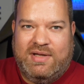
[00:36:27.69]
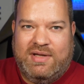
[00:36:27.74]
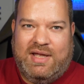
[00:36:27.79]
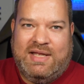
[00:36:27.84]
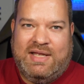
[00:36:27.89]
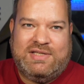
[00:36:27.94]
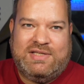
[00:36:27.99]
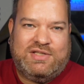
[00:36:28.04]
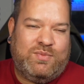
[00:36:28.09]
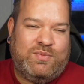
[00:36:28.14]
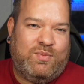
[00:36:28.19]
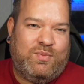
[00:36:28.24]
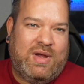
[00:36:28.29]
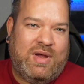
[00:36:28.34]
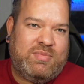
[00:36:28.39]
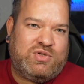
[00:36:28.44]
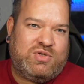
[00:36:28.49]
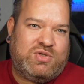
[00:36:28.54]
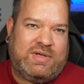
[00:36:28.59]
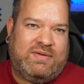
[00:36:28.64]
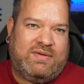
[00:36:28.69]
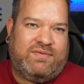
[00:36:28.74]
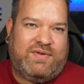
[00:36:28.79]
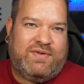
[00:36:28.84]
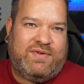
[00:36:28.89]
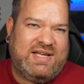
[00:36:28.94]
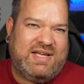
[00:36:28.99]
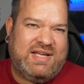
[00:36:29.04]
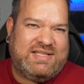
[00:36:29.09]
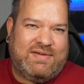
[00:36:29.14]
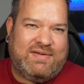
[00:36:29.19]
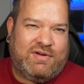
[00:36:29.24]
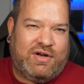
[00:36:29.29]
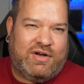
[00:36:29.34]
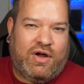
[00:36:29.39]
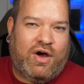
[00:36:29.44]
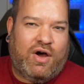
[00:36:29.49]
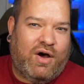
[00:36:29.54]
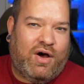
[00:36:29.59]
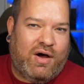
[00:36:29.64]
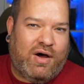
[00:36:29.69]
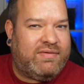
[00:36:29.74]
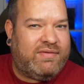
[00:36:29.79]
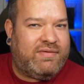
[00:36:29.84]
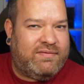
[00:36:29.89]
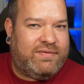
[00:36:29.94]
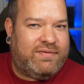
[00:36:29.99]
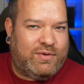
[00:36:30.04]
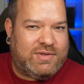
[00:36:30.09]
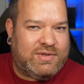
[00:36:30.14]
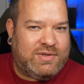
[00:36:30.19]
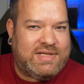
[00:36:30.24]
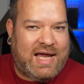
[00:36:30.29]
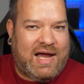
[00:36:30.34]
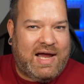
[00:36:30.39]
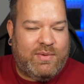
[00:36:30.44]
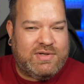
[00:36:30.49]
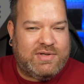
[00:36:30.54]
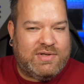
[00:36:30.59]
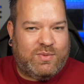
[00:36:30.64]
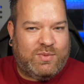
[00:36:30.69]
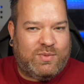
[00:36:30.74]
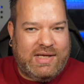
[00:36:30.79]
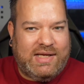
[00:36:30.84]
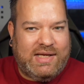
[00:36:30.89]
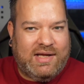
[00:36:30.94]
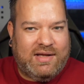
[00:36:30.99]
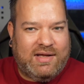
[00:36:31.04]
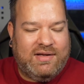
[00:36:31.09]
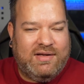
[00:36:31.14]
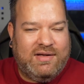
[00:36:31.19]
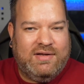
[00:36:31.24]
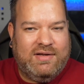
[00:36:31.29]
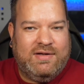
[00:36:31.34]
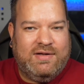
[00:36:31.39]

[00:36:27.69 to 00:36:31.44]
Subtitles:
it's somewhere between 37.5 and 40 hours a week